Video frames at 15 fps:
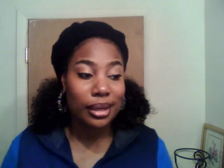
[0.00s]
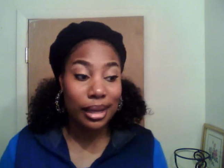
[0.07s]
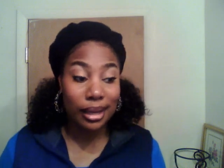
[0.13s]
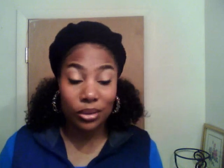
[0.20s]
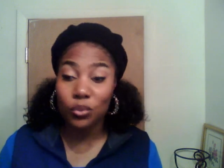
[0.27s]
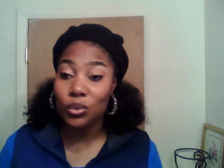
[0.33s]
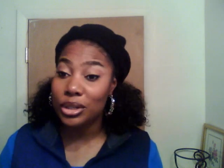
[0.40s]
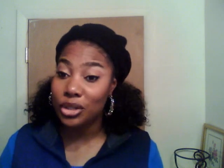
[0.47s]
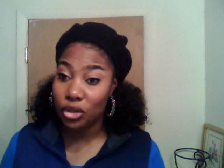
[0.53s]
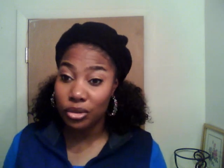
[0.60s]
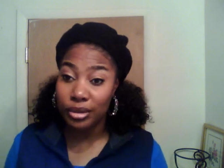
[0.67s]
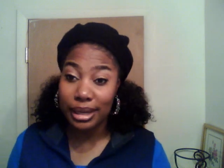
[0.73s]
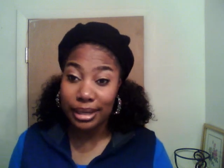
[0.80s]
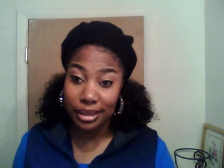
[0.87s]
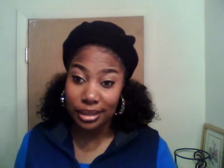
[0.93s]
and which
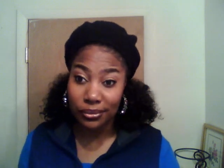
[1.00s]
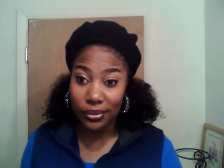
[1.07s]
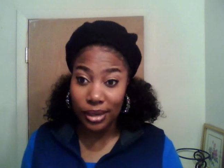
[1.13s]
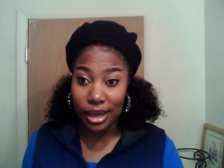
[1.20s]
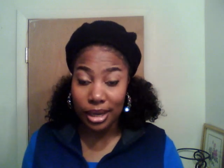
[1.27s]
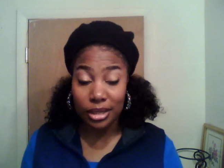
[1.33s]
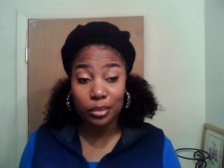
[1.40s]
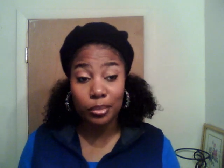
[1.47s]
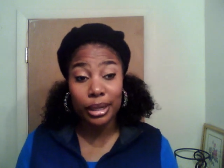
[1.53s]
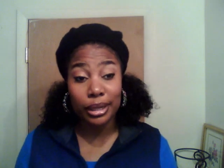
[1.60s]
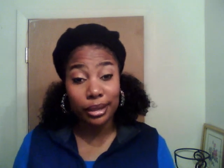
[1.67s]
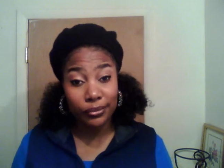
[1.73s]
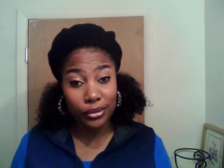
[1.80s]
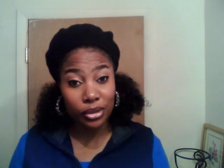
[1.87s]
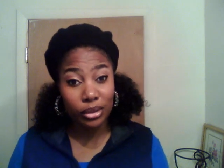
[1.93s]
creates the flush. But
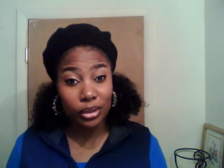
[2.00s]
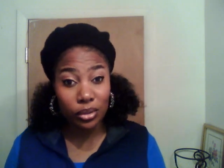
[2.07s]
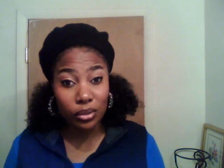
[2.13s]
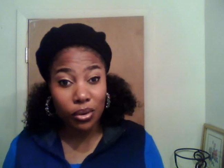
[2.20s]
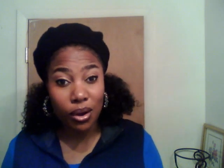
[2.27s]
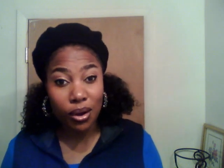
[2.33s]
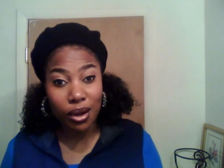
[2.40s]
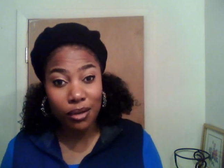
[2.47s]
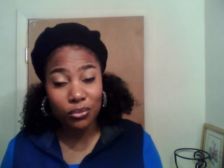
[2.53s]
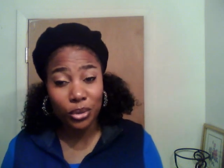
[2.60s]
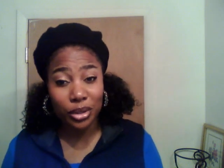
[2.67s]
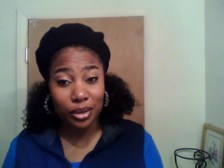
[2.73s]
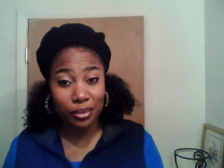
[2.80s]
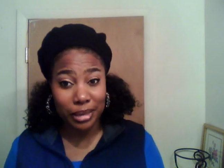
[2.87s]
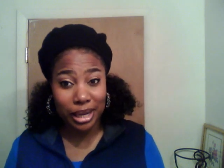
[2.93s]
if you're a little off
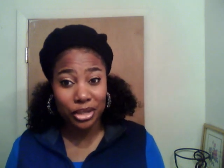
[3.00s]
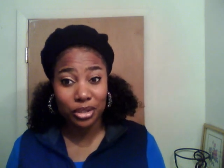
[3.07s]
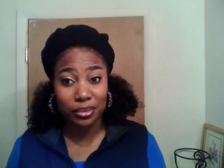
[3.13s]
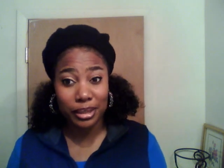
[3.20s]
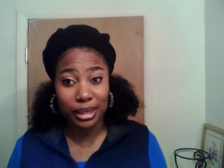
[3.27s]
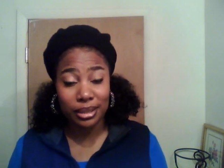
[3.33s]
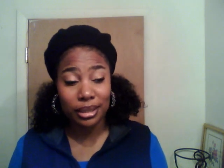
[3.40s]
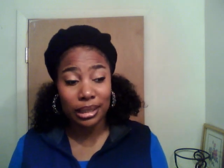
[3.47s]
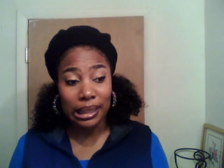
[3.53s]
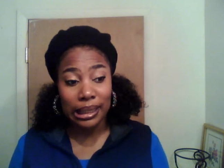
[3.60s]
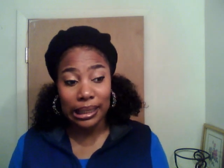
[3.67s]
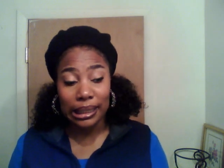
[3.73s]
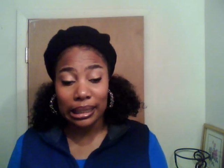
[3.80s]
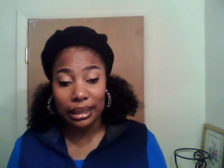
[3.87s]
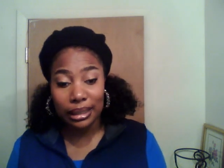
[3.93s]
with your measurements
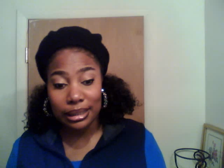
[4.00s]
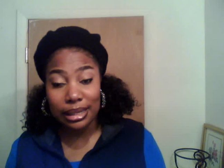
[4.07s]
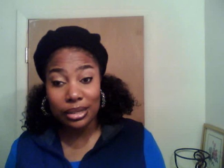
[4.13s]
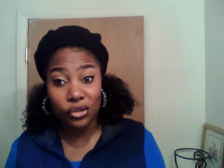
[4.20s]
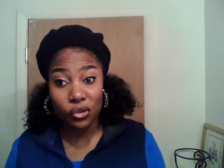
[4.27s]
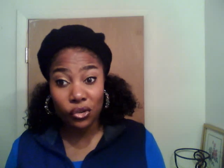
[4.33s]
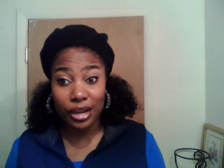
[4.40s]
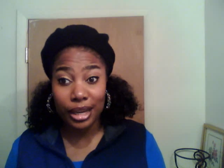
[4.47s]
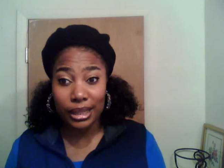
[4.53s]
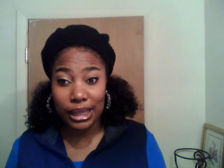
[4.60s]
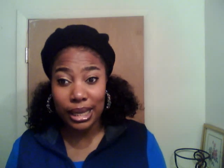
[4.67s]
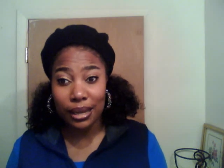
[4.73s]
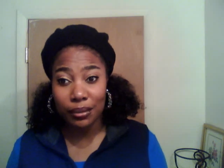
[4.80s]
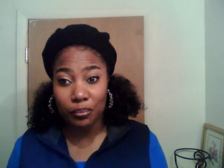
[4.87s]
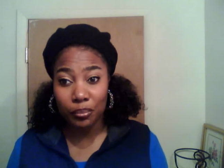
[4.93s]
and it doesn't create
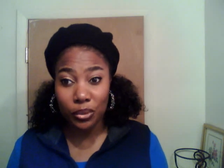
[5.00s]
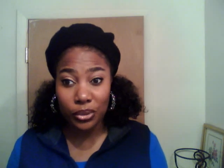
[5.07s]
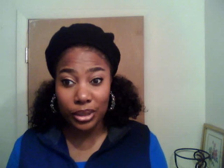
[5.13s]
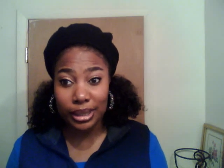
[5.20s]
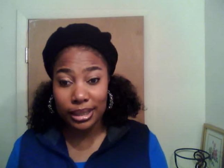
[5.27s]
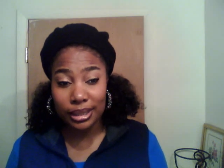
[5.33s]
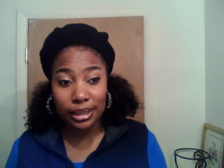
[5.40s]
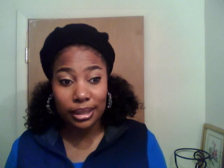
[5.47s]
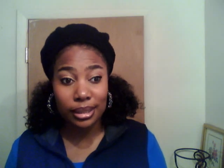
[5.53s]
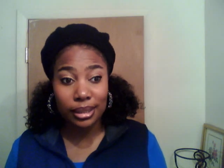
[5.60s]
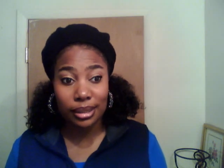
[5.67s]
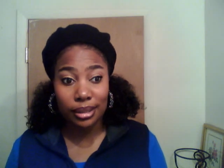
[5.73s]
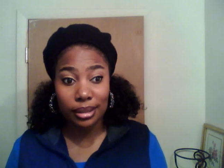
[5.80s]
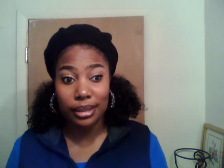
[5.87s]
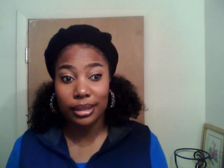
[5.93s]
that
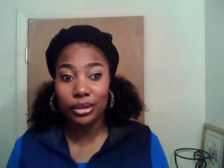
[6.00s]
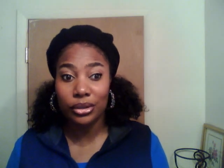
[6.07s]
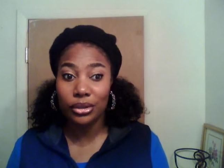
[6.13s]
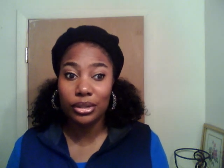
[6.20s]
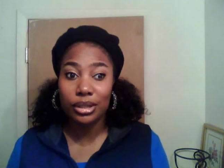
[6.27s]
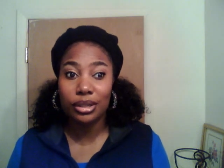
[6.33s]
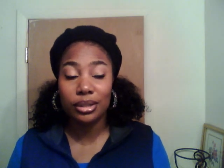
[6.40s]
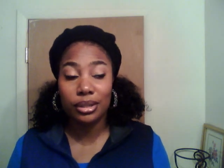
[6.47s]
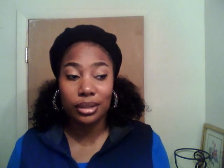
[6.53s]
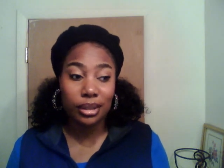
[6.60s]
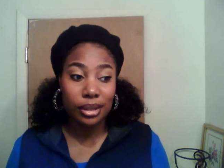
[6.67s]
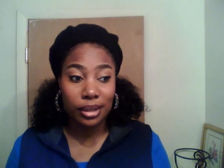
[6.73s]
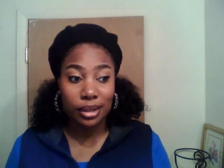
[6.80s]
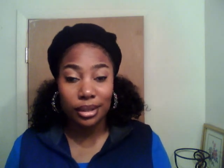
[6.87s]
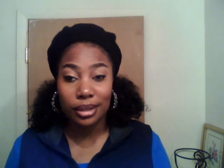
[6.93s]
buoyancy, then you're just
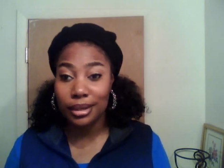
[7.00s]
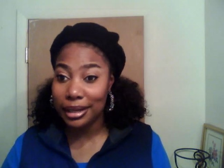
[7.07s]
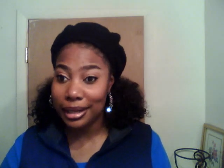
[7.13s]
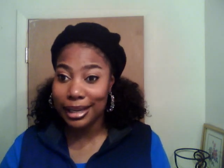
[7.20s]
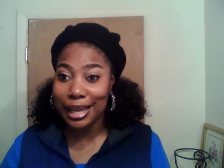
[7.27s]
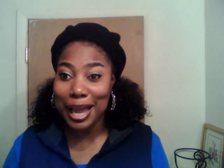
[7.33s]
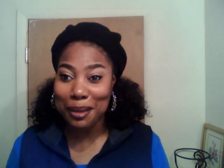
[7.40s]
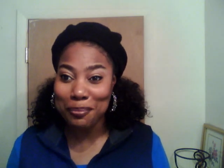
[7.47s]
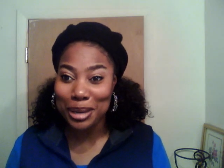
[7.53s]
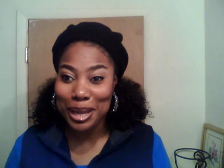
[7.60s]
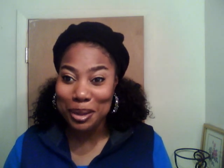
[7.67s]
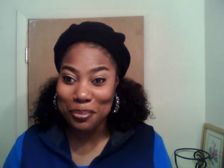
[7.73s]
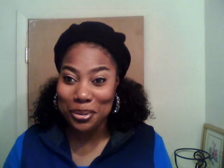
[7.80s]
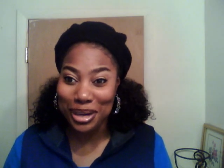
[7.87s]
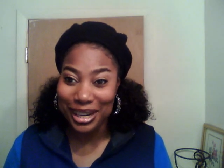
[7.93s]
going to get high
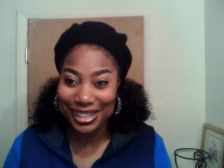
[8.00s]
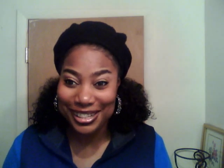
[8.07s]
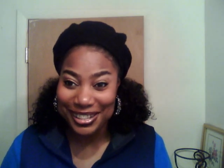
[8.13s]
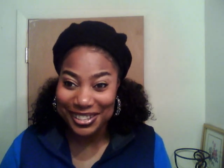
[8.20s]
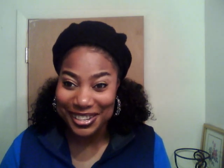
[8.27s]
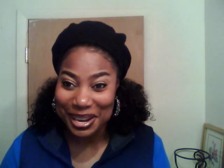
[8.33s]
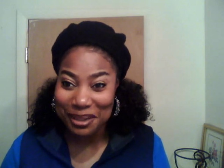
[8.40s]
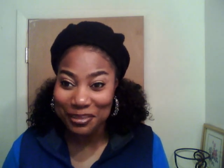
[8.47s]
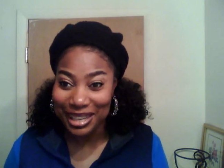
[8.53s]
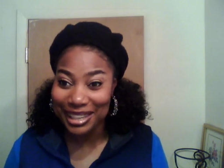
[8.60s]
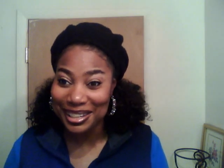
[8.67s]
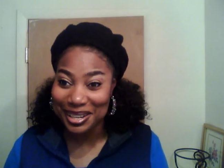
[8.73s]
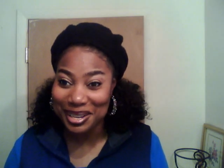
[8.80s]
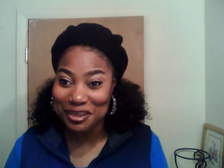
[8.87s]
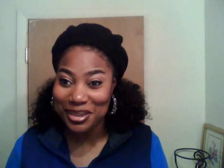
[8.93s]
blood pressure. I
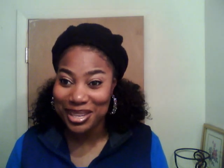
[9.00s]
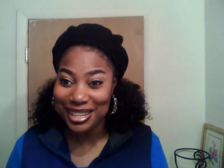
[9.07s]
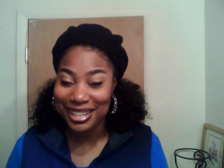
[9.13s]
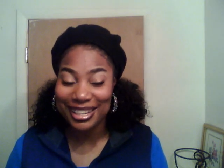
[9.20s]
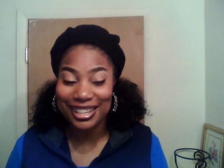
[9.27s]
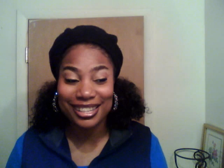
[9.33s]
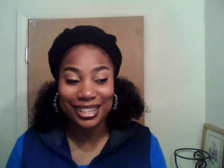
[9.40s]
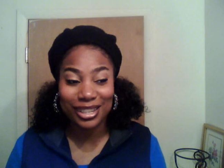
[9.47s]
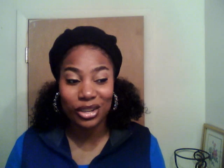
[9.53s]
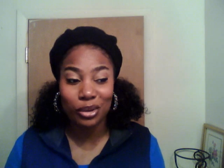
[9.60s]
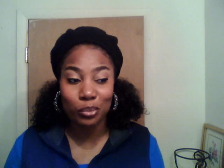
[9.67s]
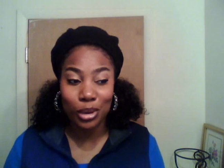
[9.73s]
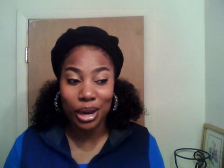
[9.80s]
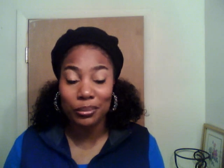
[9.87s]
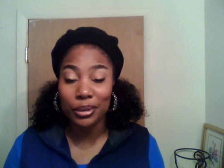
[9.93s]
mean, you know what I mean? You're
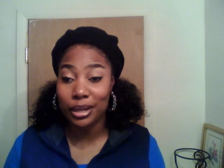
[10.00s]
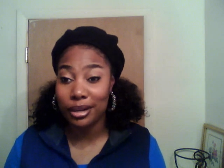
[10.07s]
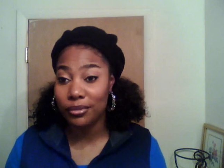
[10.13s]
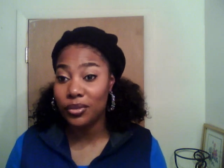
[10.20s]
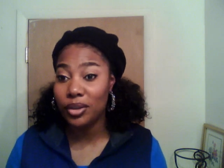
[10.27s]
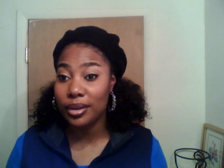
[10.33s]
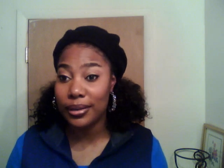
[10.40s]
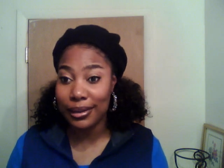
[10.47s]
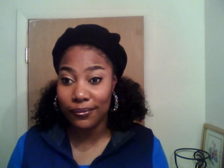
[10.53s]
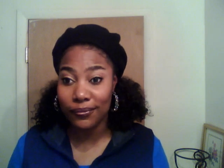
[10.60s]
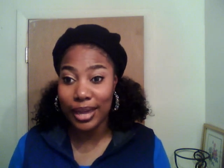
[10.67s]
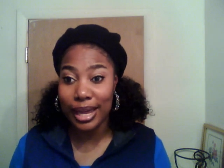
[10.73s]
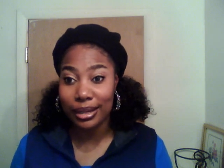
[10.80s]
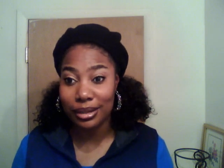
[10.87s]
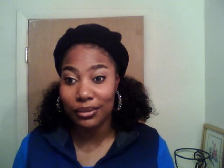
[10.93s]
probably going to feel the
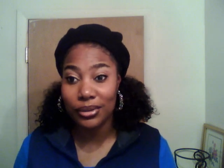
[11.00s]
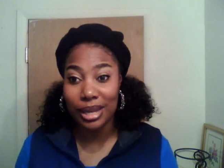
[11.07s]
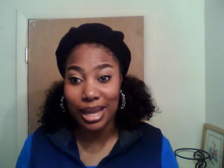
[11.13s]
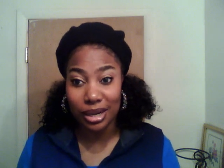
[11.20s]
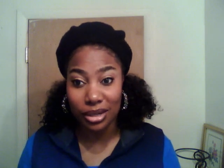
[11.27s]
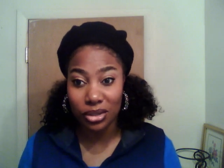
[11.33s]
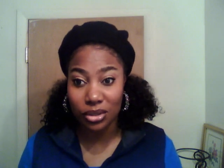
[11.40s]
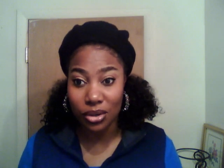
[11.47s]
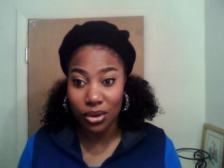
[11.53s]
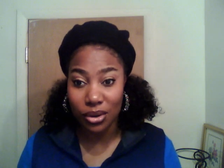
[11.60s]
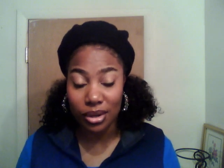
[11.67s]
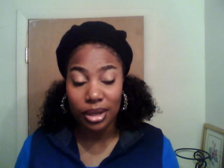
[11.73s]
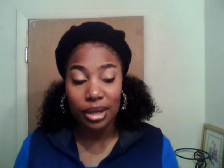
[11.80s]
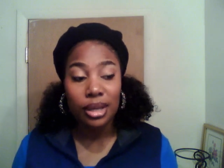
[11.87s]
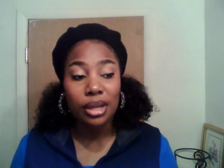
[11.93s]
effect of a lot of
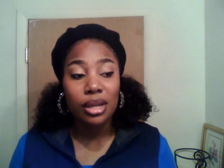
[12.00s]
salt.